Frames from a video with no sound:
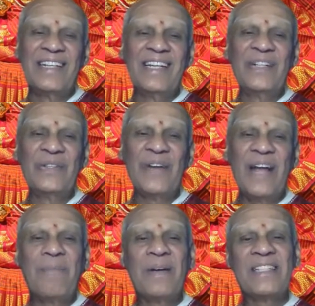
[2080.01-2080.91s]
It should
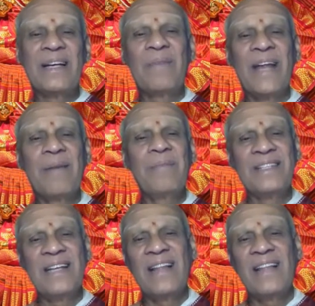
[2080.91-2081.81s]
happen sometime in
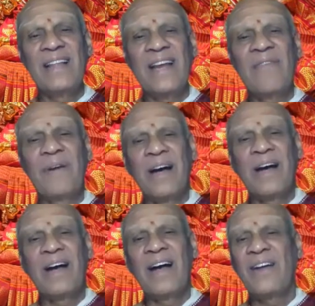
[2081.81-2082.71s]
sadhana from
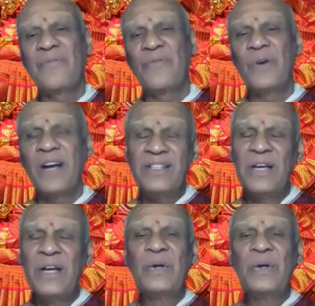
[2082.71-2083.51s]
Ahankara focus